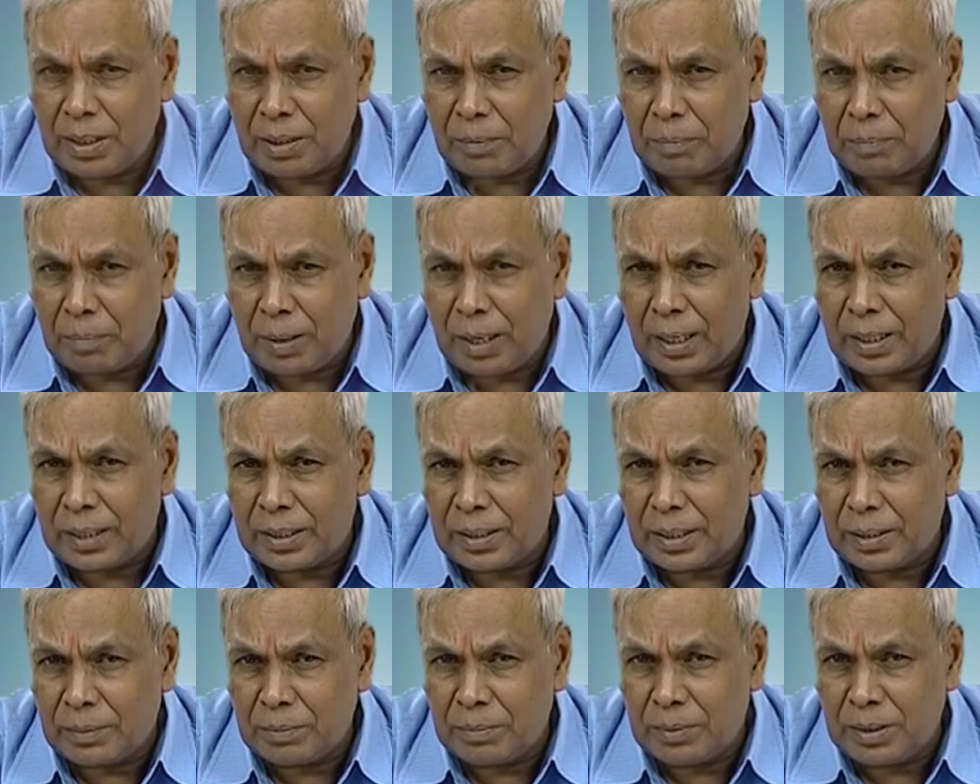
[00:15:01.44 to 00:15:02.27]
the
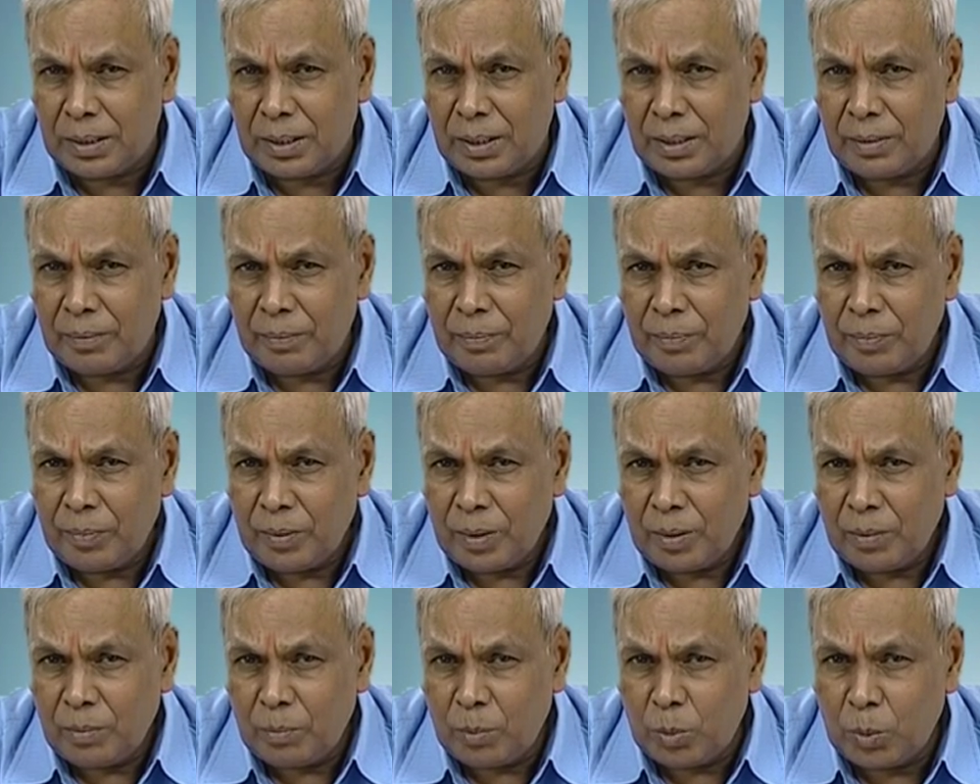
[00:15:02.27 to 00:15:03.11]
part of the
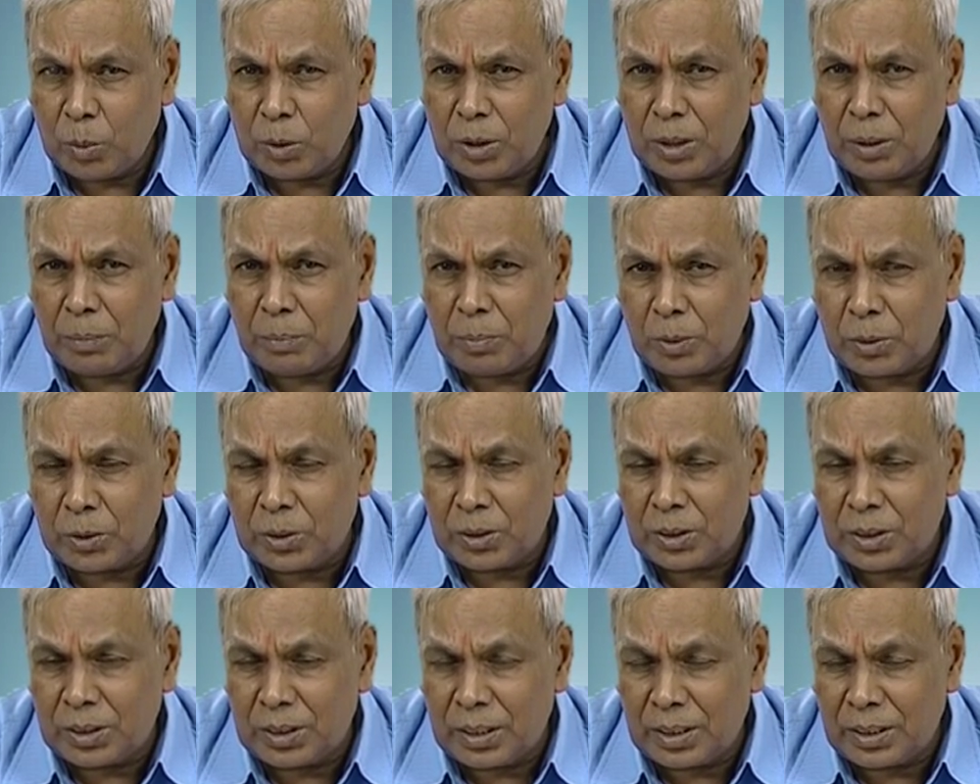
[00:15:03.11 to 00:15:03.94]
both the
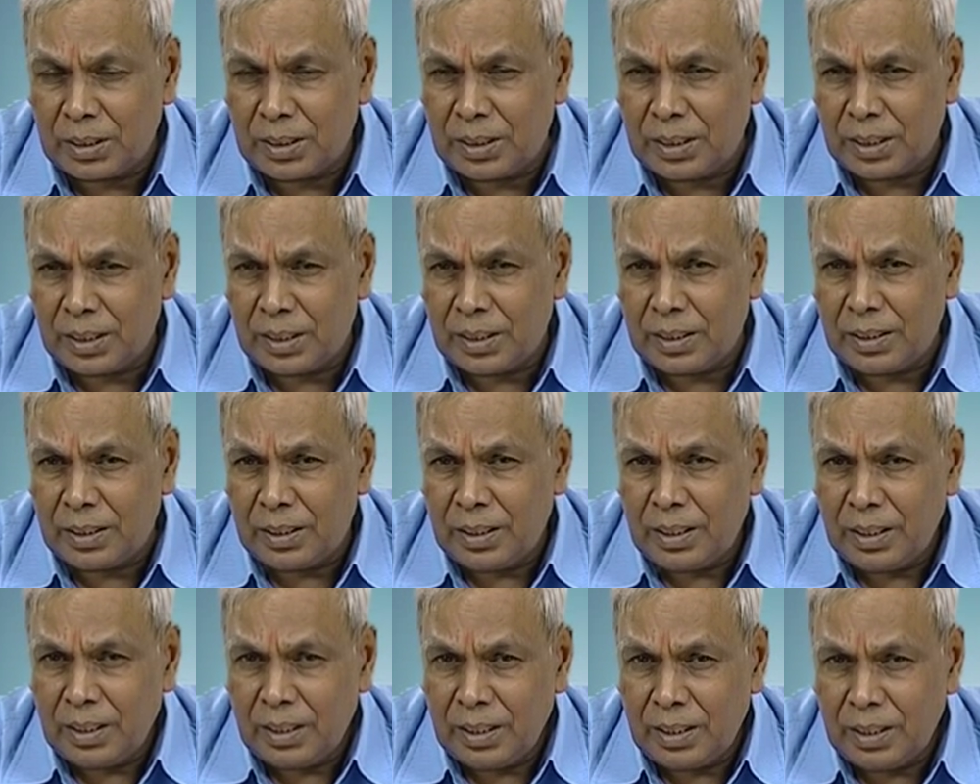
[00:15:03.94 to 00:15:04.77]
process are there
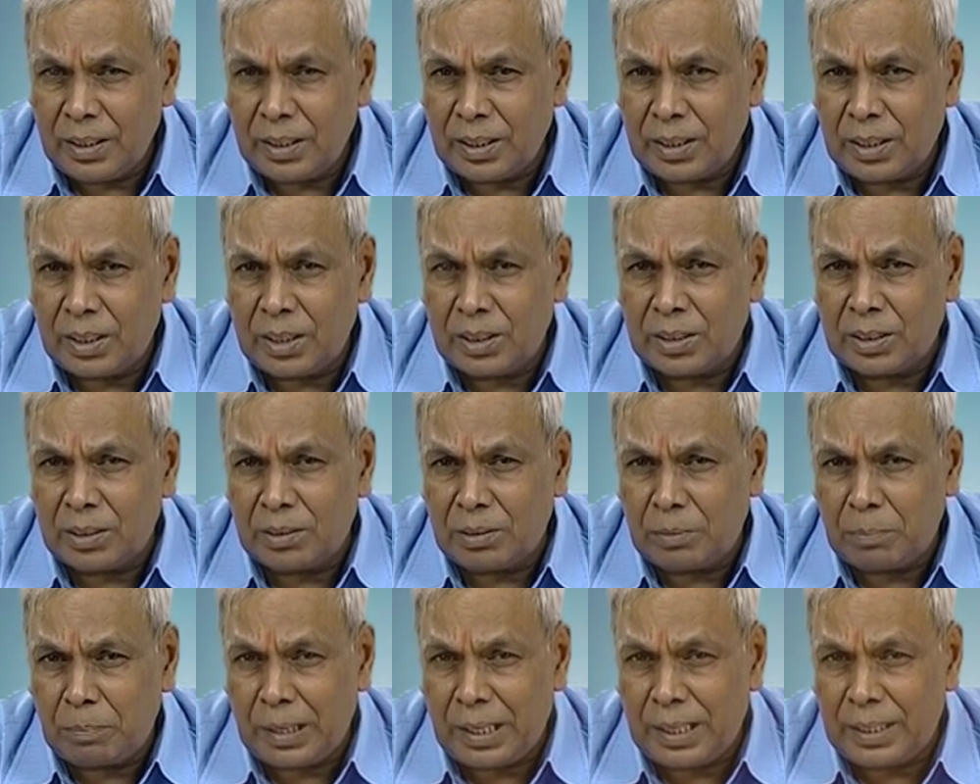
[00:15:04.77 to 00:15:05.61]
in case of
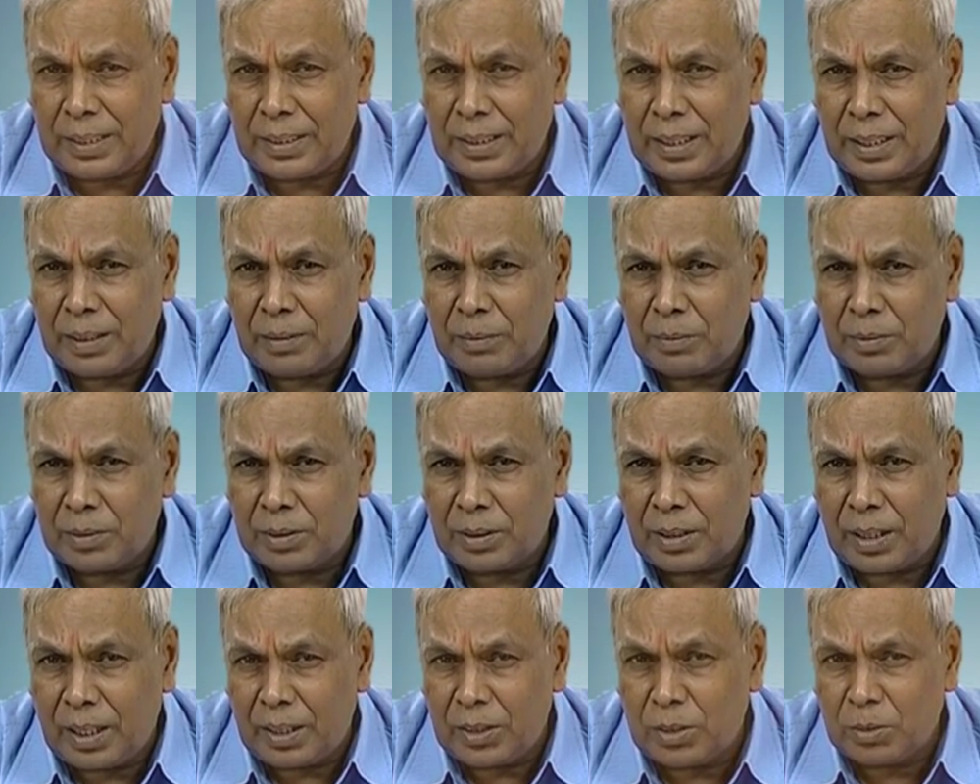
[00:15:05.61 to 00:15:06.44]
the it's
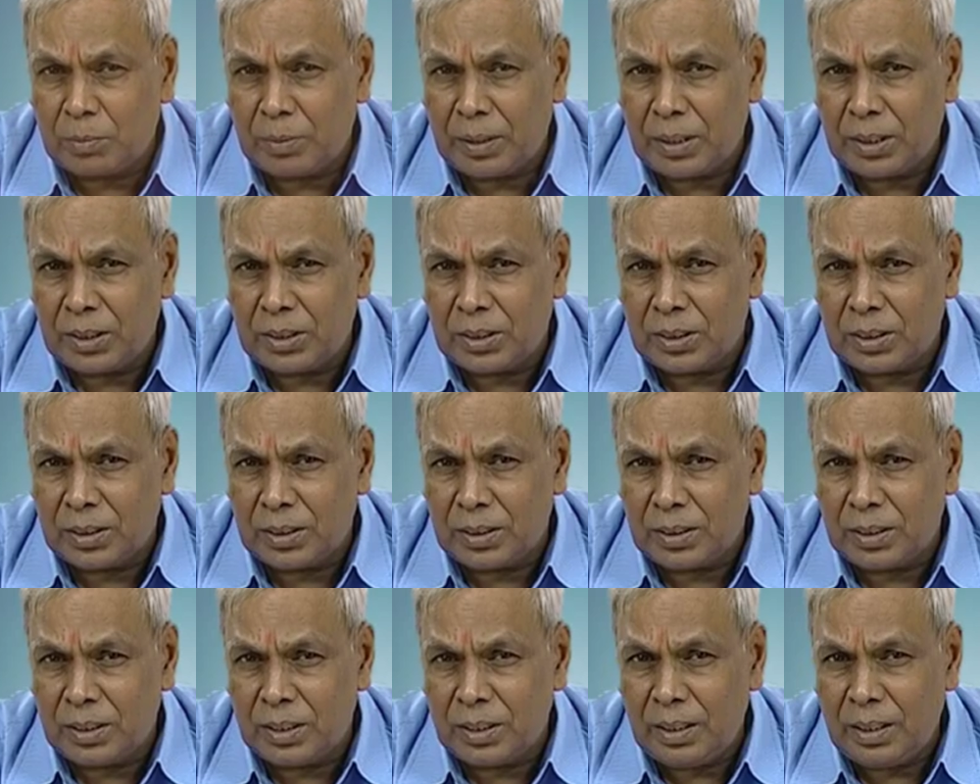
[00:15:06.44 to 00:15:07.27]
the
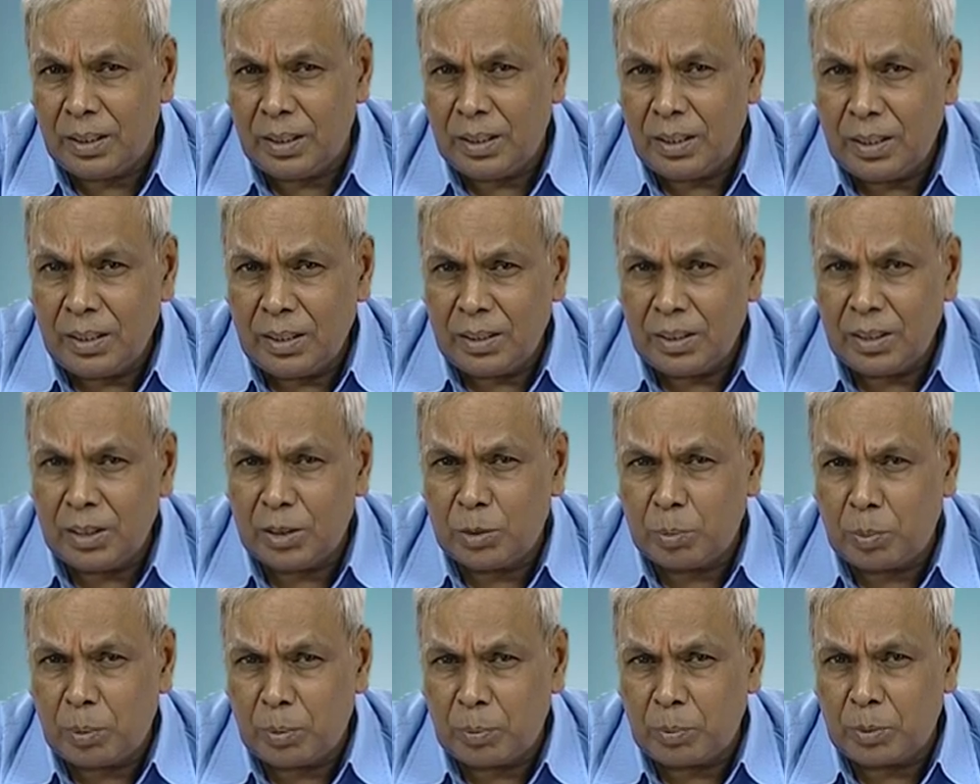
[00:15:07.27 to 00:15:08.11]
isomerization the
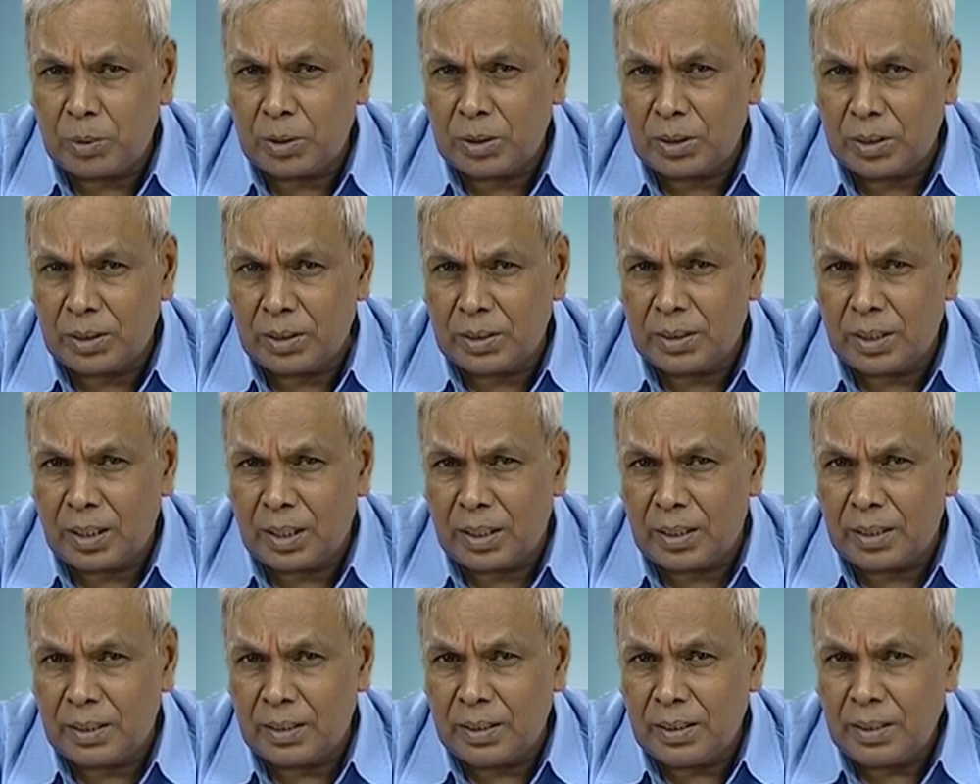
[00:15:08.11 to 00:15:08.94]
disproportions
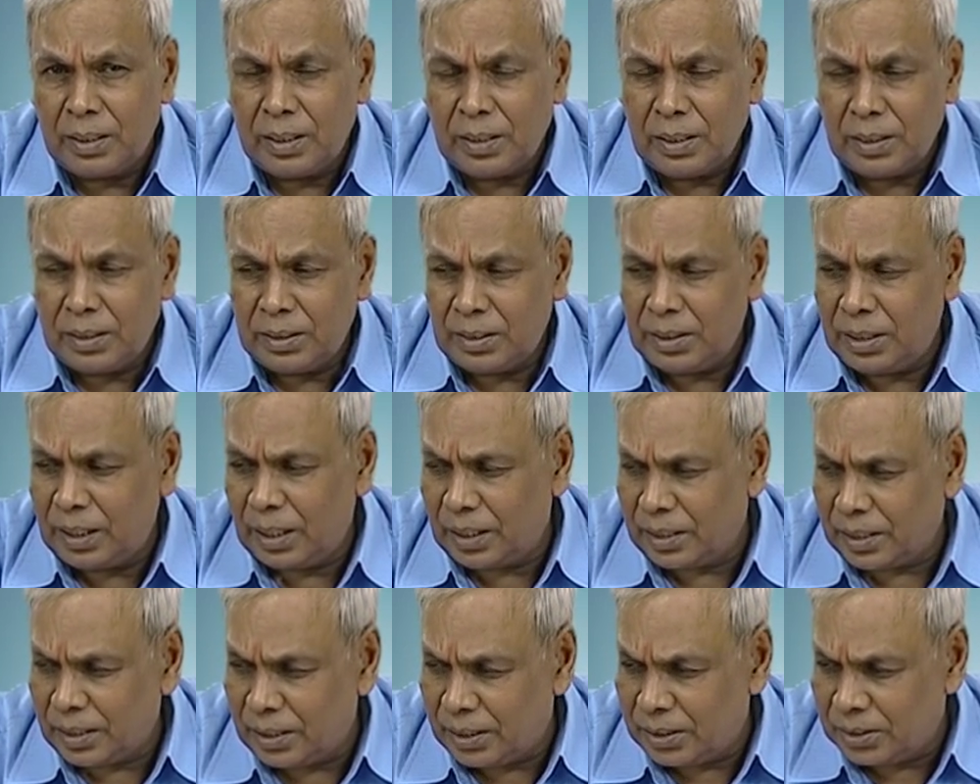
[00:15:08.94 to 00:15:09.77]
are
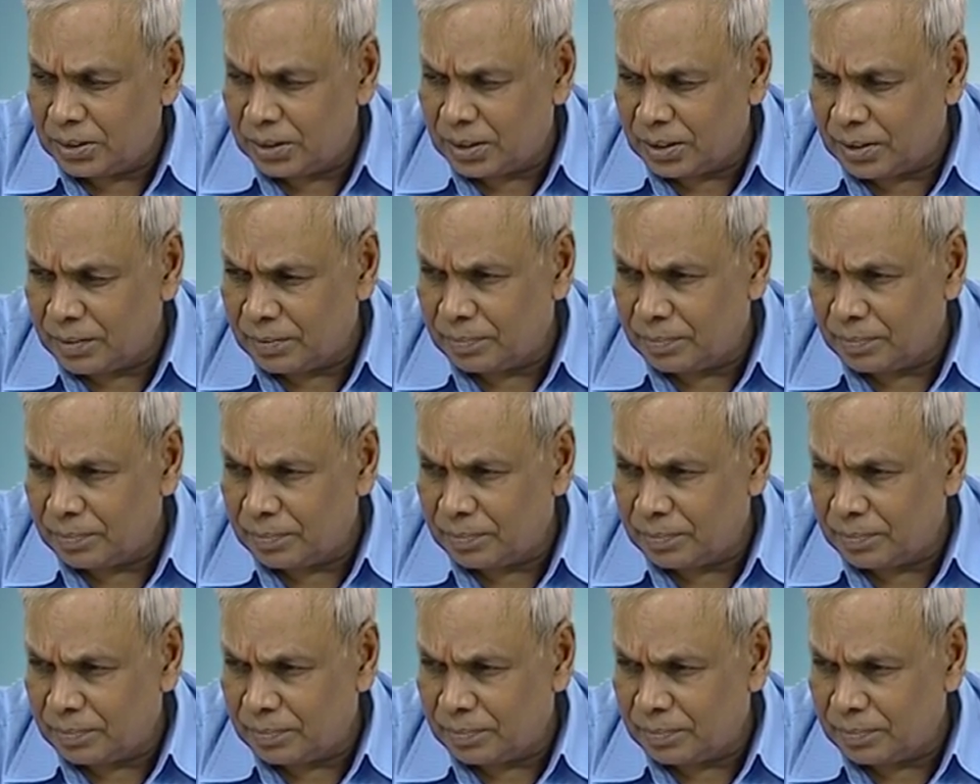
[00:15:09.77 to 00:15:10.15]
dealkylation.